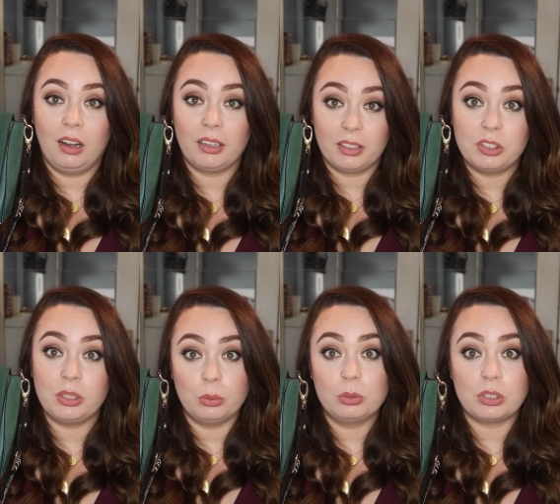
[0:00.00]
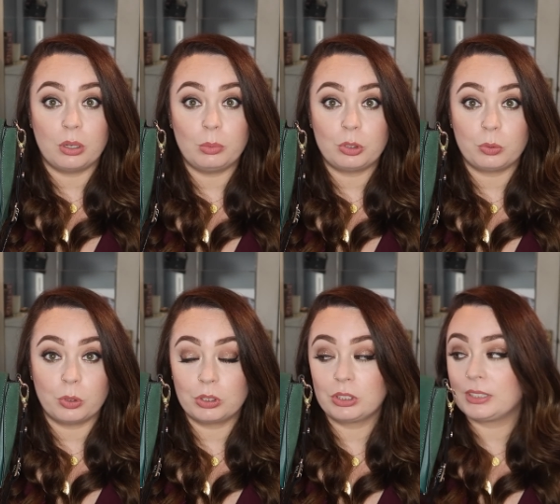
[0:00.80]
I can do so much
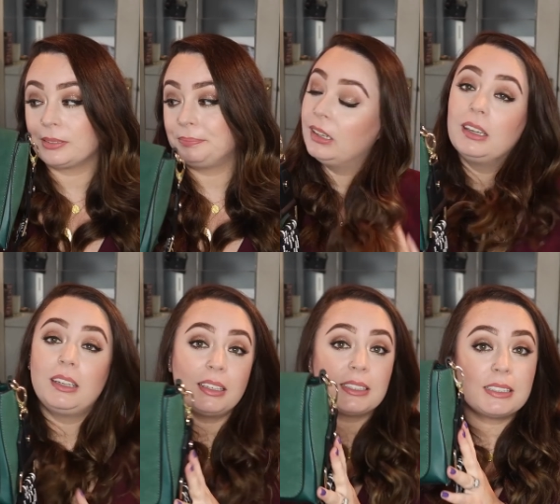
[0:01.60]
worse. yeah,